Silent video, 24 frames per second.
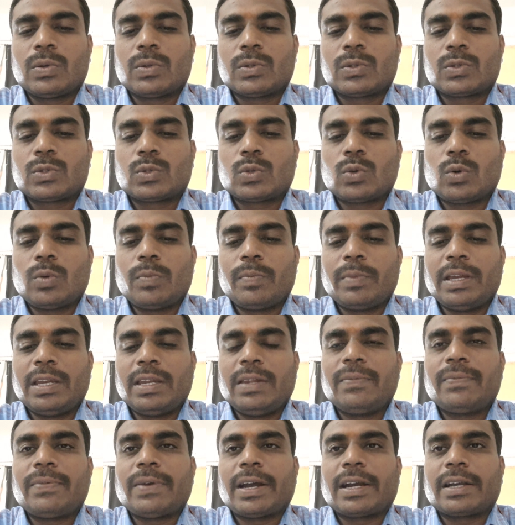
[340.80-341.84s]
so
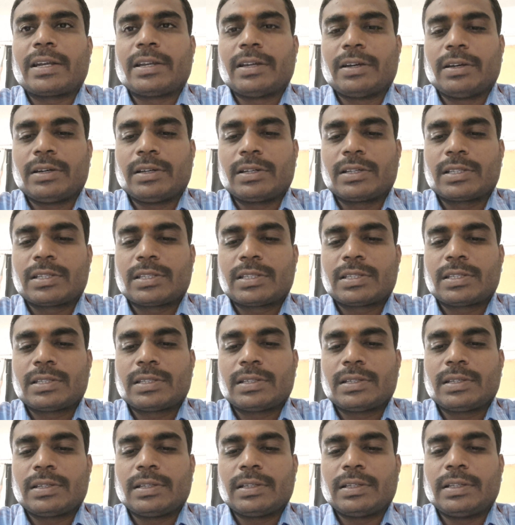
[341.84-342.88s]
many factors
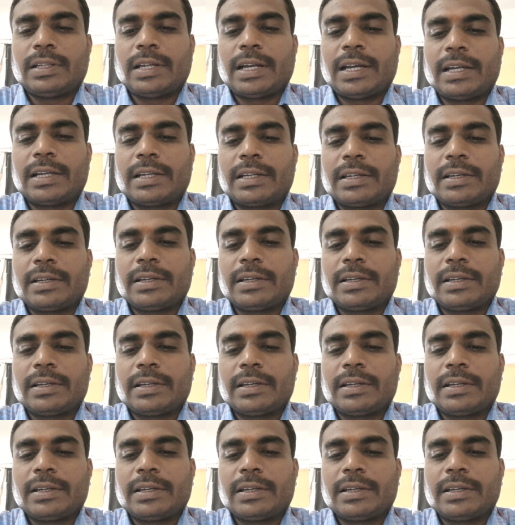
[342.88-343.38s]
that